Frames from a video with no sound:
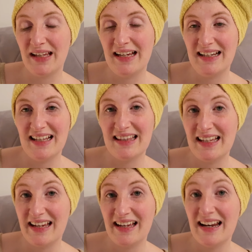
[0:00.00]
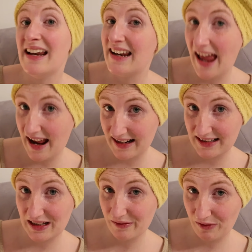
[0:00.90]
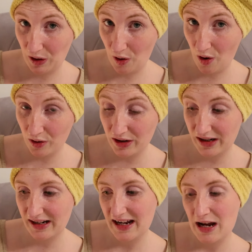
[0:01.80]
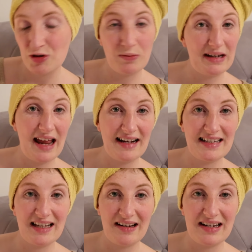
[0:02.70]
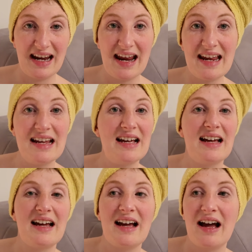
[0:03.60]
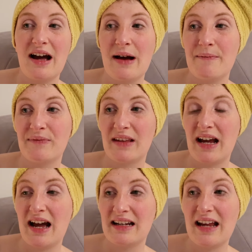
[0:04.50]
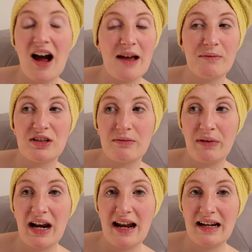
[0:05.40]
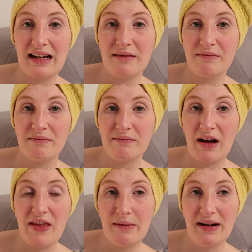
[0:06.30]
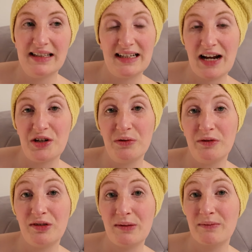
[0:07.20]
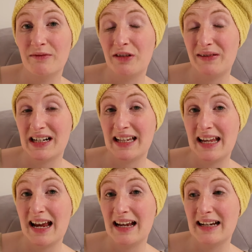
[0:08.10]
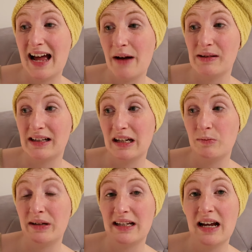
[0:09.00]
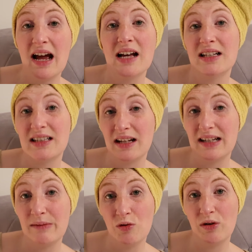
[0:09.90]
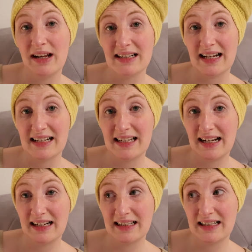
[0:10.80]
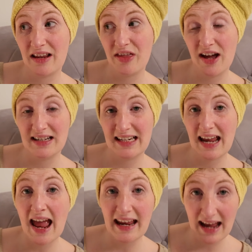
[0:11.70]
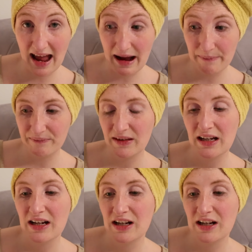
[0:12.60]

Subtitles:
in the next vlog, which will be next Sunday. I'm planning, I think my schedule for the rest of the year now is going to be Sunday mornings at 6:30 a.m.